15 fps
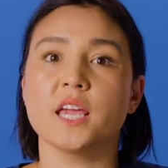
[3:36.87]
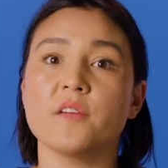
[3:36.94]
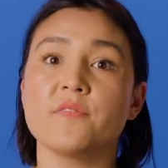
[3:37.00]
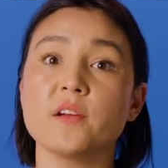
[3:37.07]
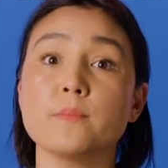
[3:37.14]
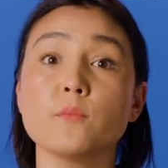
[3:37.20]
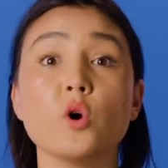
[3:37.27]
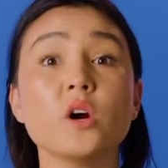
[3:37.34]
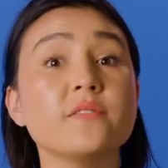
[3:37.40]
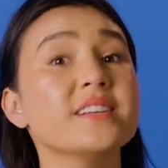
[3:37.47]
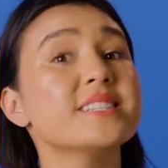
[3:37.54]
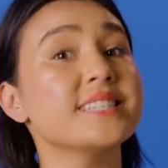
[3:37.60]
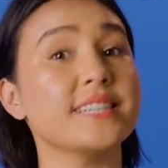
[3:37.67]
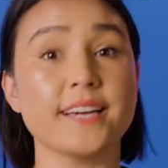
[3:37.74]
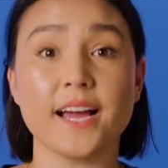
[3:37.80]
If you're more of
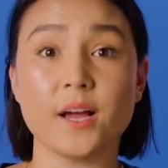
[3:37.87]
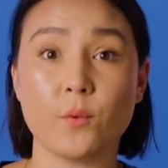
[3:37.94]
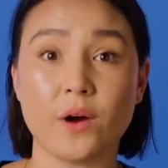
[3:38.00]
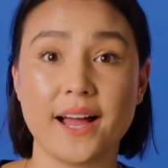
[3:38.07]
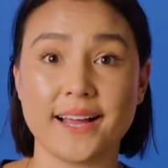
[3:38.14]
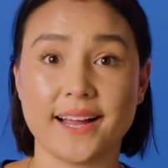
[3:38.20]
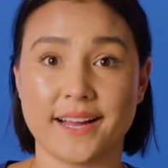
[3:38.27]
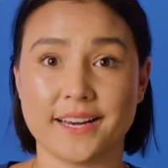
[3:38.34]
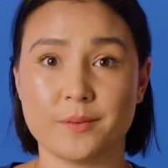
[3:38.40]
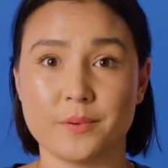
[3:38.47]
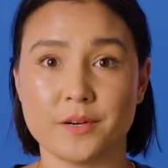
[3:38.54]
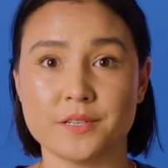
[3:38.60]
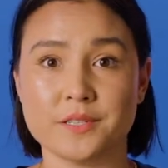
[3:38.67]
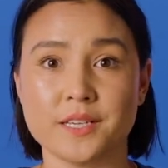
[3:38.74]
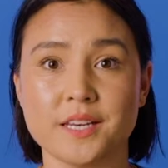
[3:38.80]
a DIY kind of
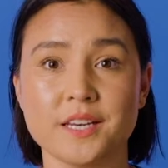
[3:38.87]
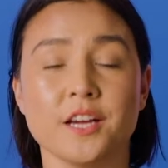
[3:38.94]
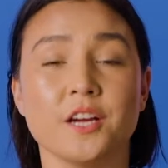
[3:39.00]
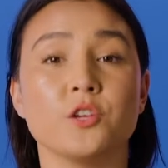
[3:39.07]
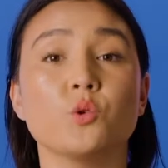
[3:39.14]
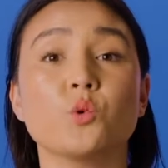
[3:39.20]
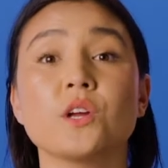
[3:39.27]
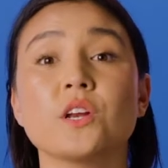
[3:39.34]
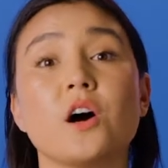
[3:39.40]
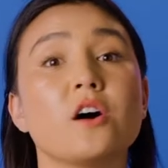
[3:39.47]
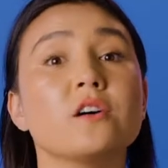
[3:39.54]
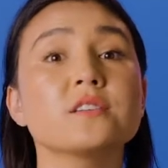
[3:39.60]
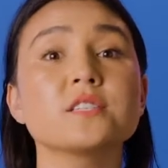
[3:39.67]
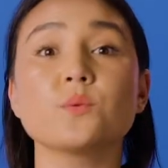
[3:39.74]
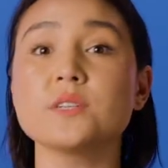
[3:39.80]
person, you can
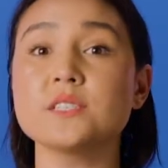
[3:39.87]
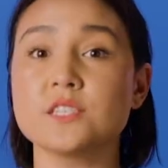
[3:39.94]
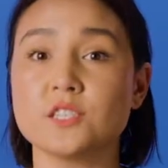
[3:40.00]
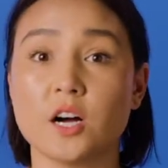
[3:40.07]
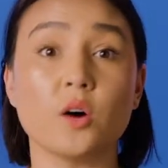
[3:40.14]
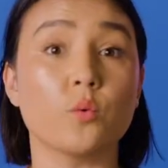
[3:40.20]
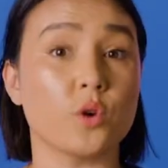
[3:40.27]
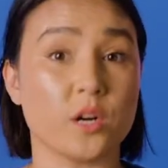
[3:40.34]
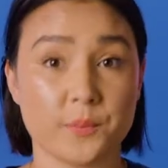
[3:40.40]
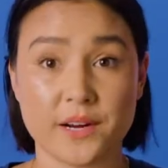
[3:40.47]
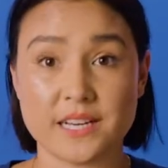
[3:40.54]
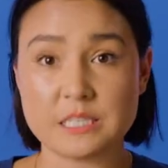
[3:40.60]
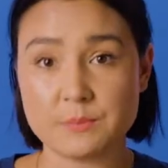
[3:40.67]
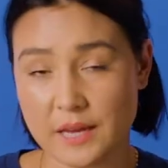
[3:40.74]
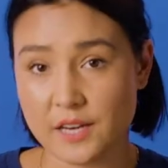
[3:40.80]
also install
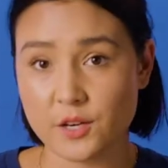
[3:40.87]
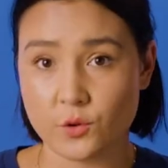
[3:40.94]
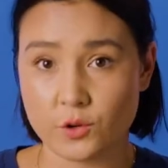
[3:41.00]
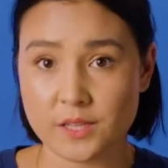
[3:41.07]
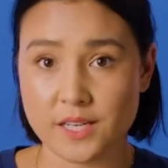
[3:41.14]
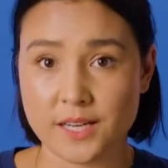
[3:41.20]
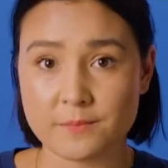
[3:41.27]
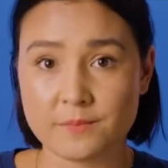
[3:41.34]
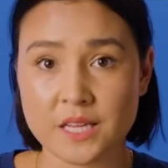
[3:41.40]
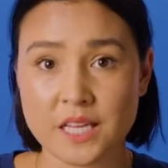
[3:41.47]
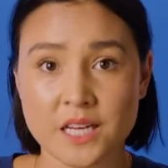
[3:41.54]
WordPress manually.